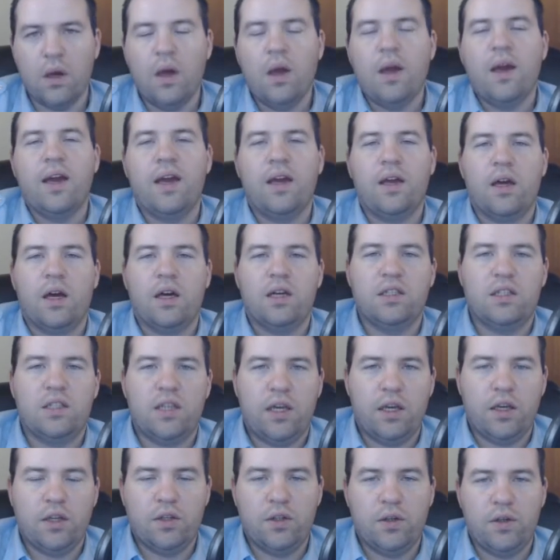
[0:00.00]
Hey guys,
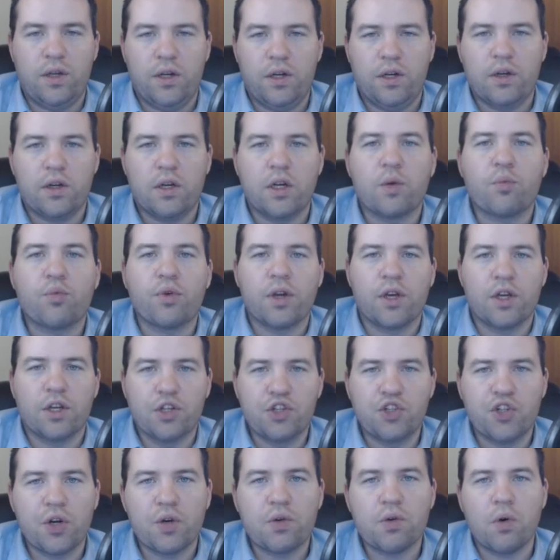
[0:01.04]
King Adu here. I'm going to bring you a
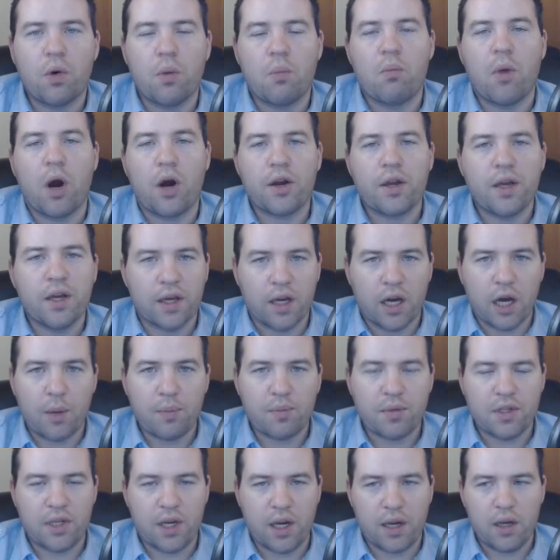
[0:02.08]
general market
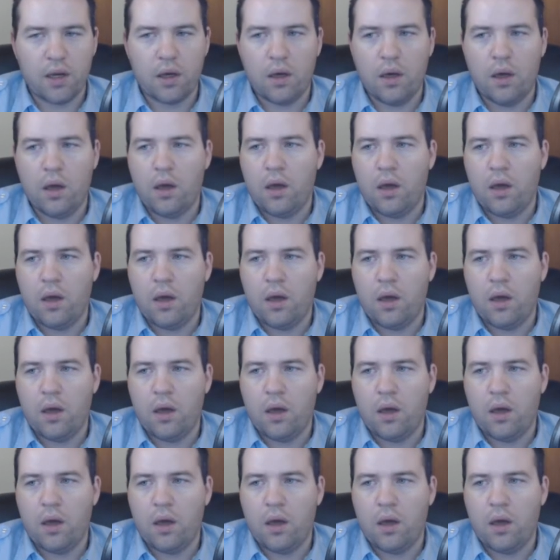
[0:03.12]
update.